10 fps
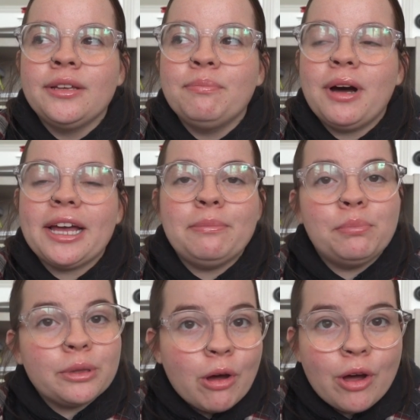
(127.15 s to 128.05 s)
my
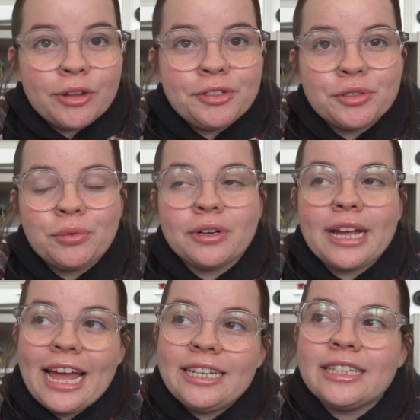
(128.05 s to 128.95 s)
Blonde or
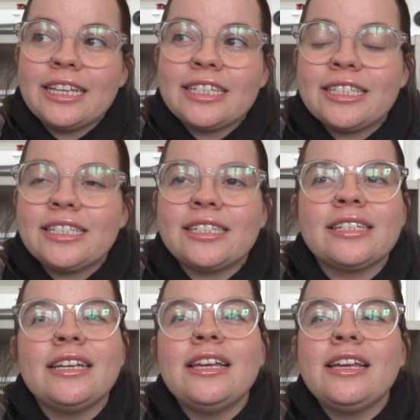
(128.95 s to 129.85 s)
Endless
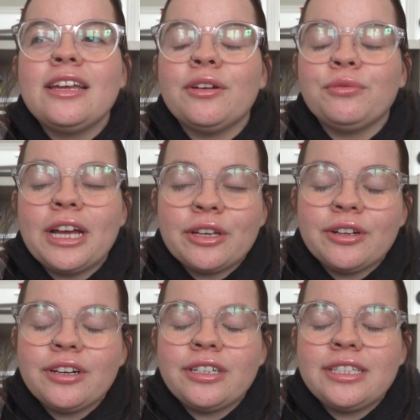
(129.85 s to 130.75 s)

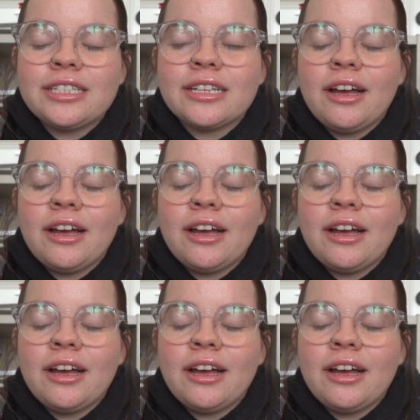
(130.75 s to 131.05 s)
records.